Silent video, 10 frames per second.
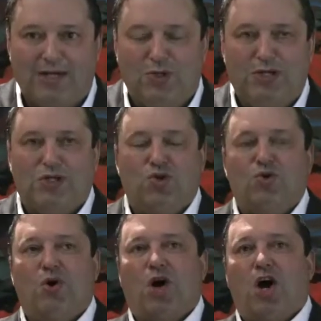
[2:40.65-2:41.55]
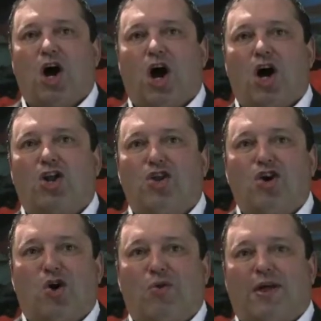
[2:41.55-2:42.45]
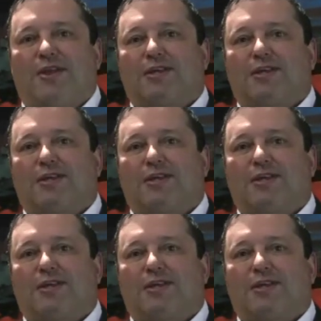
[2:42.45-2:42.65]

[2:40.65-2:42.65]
You need to know that